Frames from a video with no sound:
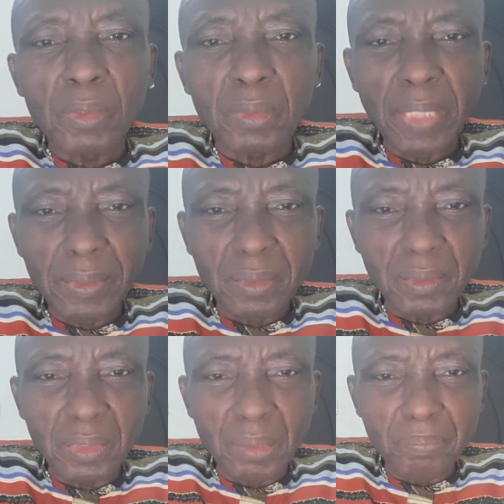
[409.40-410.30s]
That
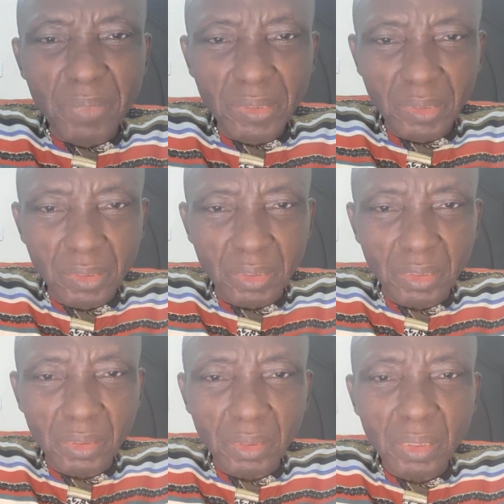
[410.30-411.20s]
is the
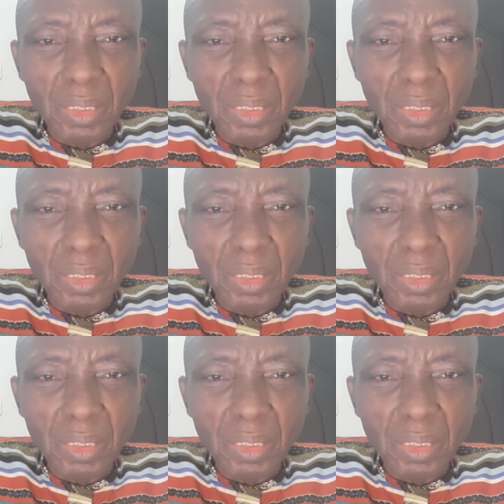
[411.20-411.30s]
message